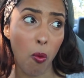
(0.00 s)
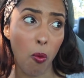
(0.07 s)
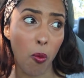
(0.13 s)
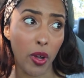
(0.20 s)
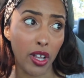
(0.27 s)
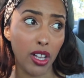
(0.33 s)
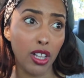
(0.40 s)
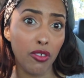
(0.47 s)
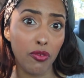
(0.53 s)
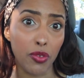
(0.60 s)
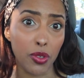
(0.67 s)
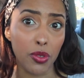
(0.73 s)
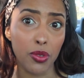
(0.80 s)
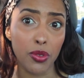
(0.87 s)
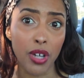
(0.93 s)
will
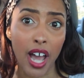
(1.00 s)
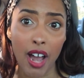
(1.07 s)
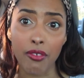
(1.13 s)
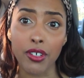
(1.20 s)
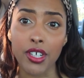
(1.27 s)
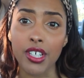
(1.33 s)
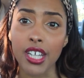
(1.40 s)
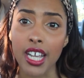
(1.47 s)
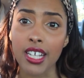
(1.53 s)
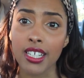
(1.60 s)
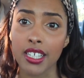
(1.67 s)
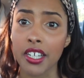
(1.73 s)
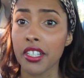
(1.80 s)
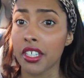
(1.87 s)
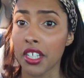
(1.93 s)
food ever
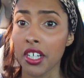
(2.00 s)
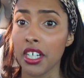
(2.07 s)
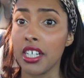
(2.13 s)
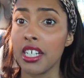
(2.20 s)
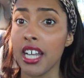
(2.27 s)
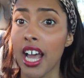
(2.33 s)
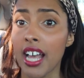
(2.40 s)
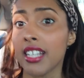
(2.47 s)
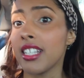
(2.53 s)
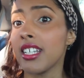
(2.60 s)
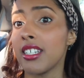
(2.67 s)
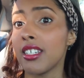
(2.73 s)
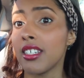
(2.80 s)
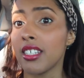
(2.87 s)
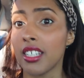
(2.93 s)
taste as good as
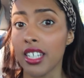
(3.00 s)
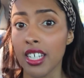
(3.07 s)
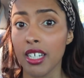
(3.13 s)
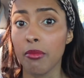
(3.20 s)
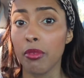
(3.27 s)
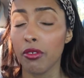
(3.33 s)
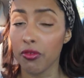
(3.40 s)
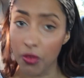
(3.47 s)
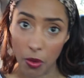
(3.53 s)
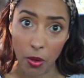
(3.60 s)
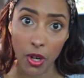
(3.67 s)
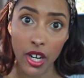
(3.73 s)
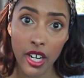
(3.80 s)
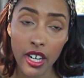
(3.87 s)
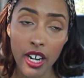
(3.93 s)
it did
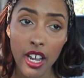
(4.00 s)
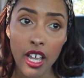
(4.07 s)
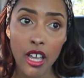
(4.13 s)
before?